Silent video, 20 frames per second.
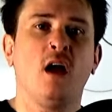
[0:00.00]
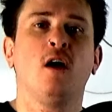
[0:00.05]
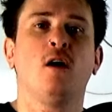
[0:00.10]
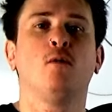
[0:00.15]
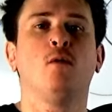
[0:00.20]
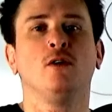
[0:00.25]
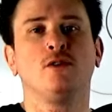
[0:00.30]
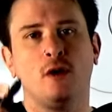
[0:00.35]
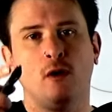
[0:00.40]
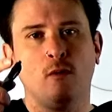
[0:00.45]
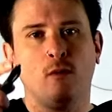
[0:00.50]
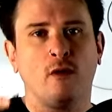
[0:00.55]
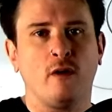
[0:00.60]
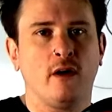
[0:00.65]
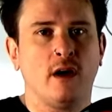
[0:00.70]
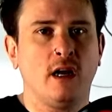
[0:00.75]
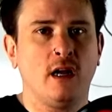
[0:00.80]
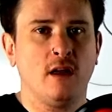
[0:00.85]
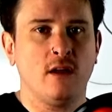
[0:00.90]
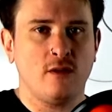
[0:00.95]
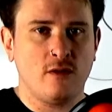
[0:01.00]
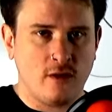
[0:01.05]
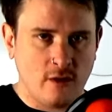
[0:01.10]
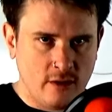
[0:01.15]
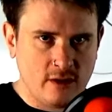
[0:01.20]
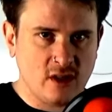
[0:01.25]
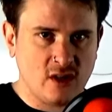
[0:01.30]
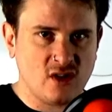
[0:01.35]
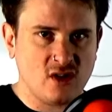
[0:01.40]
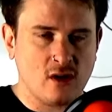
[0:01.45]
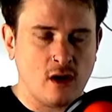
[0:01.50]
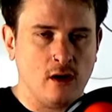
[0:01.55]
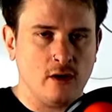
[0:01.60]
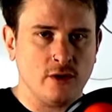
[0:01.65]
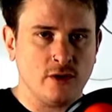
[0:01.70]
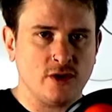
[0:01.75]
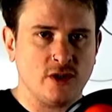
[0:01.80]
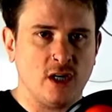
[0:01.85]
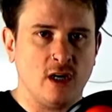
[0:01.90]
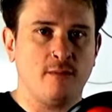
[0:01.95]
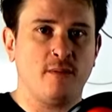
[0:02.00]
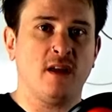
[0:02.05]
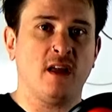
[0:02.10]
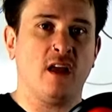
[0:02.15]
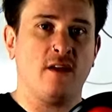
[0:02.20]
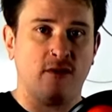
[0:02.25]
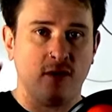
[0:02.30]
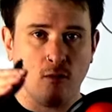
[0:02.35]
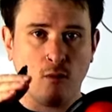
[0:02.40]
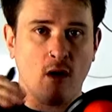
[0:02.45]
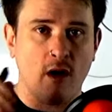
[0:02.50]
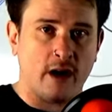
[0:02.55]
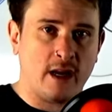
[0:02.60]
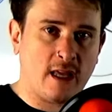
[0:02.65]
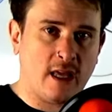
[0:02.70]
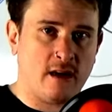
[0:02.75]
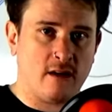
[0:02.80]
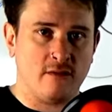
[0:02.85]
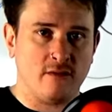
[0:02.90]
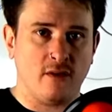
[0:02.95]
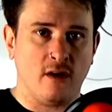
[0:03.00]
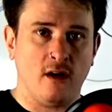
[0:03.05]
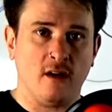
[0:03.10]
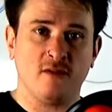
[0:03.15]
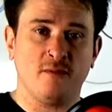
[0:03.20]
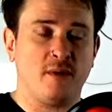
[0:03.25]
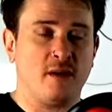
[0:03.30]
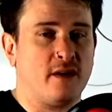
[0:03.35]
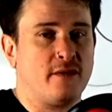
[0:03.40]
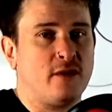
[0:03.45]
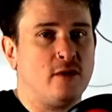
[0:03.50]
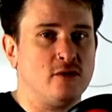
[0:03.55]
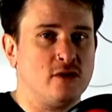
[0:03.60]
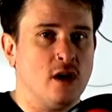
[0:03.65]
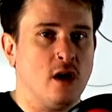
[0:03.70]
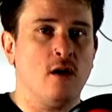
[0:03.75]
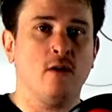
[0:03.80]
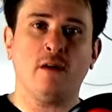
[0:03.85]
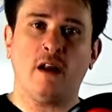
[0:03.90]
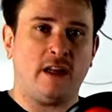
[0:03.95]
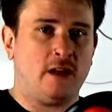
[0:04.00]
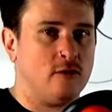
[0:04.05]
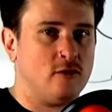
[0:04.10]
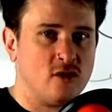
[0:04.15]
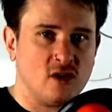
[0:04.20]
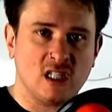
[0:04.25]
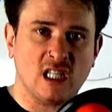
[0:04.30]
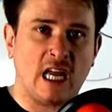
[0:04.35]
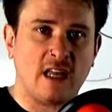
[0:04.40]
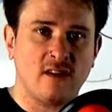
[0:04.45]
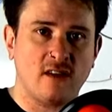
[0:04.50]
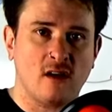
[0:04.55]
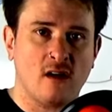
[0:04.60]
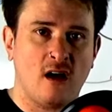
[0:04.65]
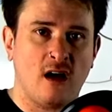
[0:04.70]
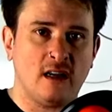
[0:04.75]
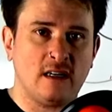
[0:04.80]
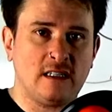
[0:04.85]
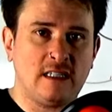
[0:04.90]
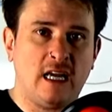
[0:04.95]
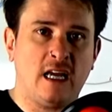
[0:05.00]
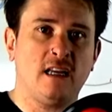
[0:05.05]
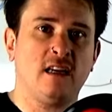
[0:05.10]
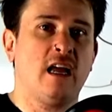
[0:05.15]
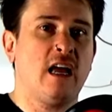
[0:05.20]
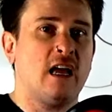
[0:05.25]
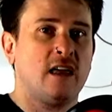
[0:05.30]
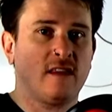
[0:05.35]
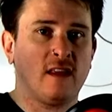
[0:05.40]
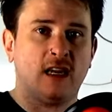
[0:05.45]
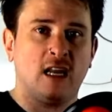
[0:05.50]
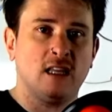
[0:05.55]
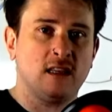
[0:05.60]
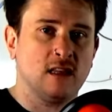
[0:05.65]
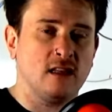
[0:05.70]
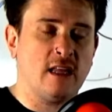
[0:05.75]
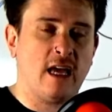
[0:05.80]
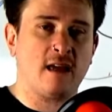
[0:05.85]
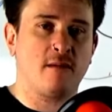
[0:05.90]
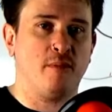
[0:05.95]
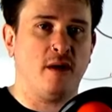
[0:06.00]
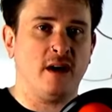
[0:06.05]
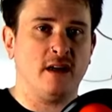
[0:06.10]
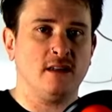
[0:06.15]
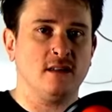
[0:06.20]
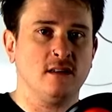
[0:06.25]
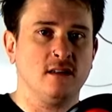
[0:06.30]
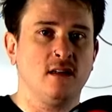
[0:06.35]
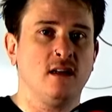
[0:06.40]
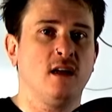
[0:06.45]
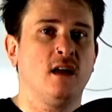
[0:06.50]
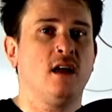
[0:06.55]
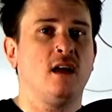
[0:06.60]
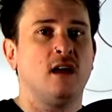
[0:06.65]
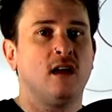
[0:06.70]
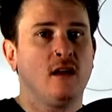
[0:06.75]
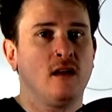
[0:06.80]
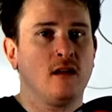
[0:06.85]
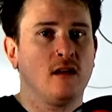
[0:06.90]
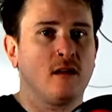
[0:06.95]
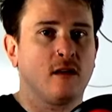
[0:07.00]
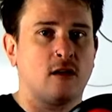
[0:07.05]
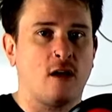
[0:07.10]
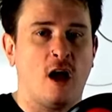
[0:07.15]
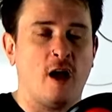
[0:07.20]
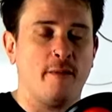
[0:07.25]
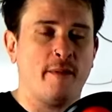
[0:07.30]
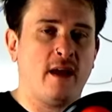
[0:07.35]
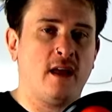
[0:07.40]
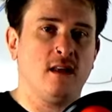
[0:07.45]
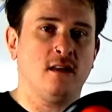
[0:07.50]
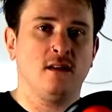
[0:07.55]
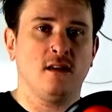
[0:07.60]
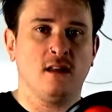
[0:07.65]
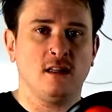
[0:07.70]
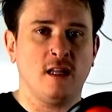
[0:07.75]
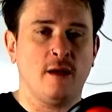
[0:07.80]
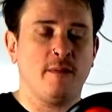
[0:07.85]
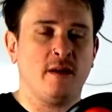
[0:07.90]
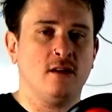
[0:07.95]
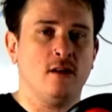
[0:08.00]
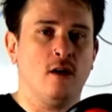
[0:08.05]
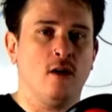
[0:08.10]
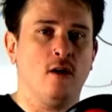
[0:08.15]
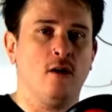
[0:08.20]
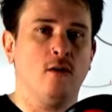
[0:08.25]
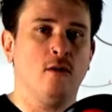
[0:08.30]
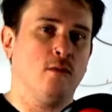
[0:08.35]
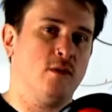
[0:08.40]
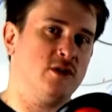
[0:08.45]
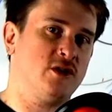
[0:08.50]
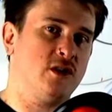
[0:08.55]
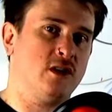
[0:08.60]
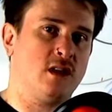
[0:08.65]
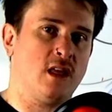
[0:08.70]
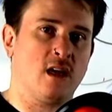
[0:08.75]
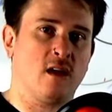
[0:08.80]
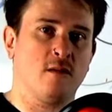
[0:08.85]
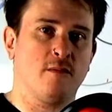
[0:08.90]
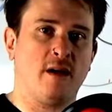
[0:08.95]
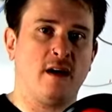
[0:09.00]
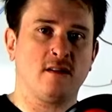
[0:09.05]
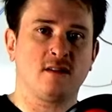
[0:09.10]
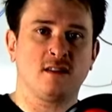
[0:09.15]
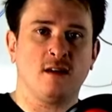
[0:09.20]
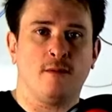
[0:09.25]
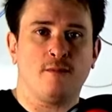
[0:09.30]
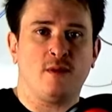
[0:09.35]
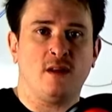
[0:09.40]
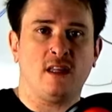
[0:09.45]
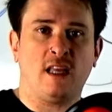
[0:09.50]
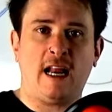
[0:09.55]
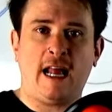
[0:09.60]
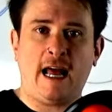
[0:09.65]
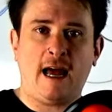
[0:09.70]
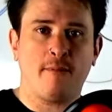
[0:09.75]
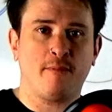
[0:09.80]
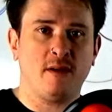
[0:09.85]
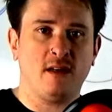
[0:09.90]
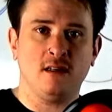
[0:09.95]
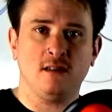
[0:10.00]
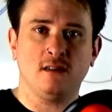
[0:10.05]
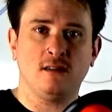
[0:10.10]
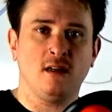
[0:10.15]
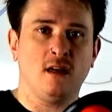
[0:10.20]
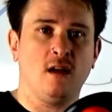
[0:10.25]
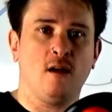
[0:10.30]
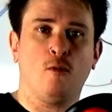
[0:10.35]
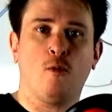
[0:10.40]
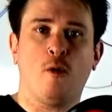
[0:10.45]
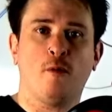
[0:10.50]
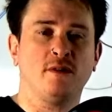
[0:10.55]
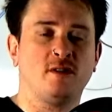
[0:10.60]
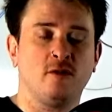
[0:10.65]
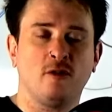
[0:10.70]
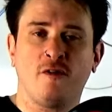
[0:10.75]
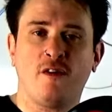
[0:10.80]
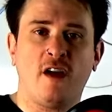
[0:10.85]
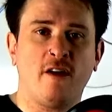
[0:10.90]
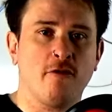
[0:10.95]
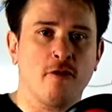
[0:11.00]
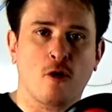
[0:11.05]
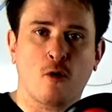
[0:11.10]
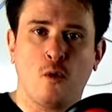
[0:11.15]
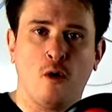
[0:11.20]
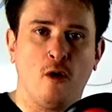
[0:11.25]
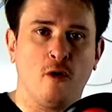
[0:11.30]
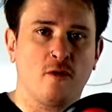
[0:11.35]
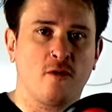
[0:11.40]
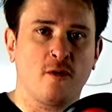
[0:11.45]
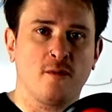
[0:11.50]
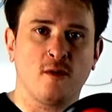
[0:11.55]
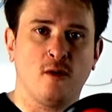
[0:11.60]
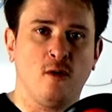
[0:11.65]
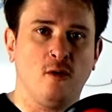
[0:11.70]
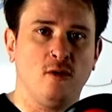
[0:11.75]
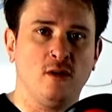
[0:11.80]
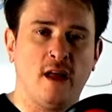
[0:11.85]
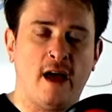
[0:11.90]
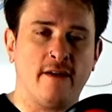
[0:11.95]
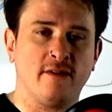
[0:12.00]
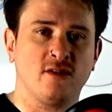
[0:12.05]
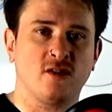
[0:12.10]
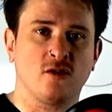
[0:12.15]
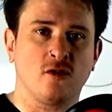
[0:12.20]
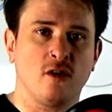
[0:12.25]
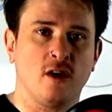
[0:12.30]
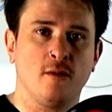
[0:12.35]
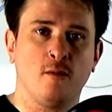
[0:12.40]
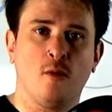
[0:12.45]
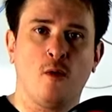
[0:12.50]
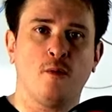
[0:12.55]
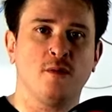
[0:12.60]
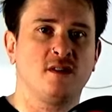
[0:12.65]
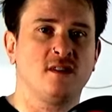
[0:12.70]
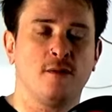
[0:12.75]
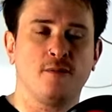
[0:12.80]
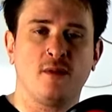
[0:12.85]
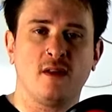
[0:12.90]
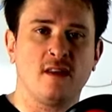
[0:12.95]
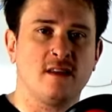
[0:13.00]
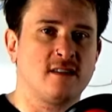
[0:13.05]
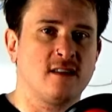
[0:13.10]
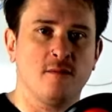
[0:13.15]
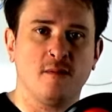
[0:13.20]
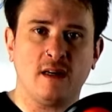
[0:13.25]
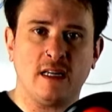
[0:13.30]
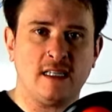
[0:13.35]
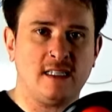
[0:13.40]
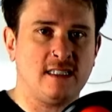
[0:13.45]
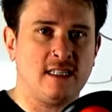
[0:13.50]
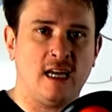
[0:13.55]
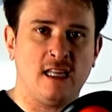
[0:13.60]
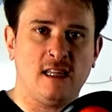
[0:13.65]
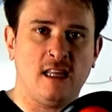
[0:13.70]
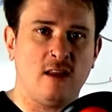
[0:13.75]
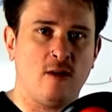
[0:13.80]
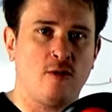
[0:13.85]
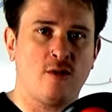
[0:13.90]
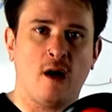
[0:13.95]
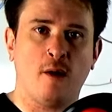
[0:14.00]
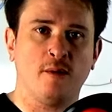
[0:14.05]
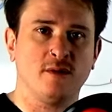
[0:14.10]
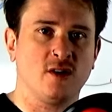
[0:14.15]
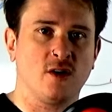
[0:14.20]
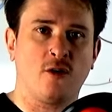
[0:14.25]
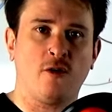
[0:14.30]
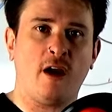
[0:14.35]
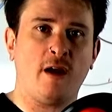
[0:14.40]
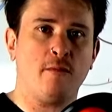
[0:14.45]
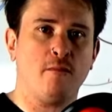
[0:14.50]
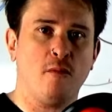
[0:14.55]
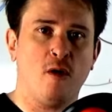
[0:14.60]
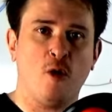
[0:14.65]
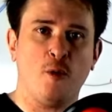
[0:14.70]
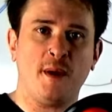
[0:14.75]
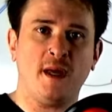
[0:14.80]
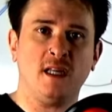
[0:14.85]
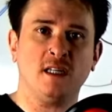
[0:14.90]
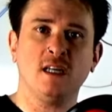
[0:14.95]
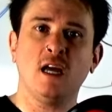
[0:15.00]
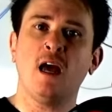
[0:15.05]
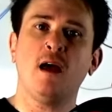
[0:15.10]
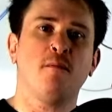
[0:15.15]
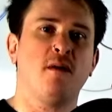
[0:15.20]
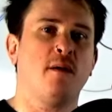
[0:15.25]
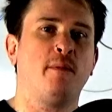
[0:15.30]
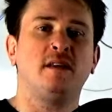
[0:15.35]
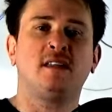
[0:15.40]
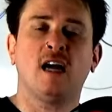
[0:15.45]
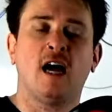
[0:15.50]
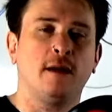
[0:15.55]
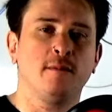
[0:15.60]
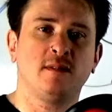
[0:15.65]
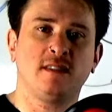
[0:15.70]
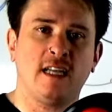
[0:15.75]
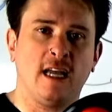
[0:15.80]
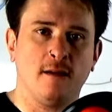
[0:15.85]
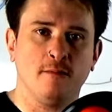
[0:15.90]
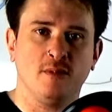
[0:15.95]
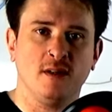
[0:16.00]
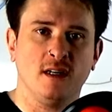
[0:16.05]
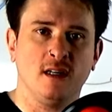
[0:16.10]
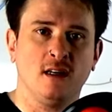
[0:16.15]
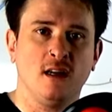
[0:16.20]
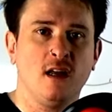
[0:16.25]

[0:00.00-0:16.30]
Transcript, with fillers: Well, don't worry. There is a scholarship if you want to get involved. But if you don't and you just like the content, then hit the like button, comment, let me know what you think about something that happened. What was your favorite quote from the whole live stream? What was something that somebody said that you thought was a great moment? Maybe timestamp it.